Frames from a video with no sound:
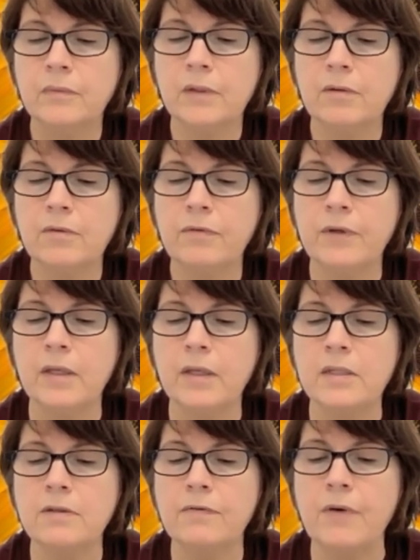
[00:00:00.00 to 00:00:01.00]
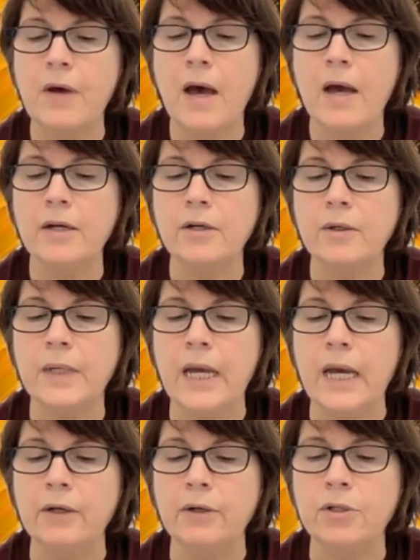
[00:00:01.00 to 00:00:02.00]
And feel this
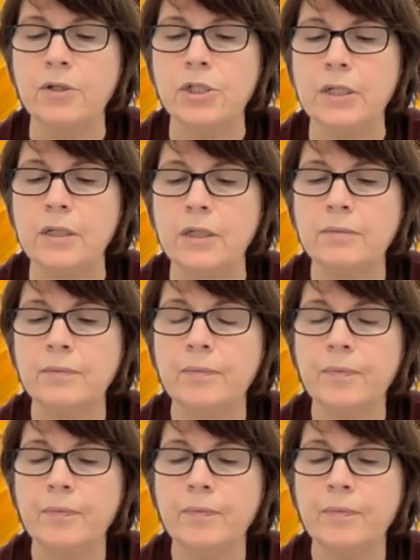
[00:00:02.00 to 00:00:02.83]
fiery energy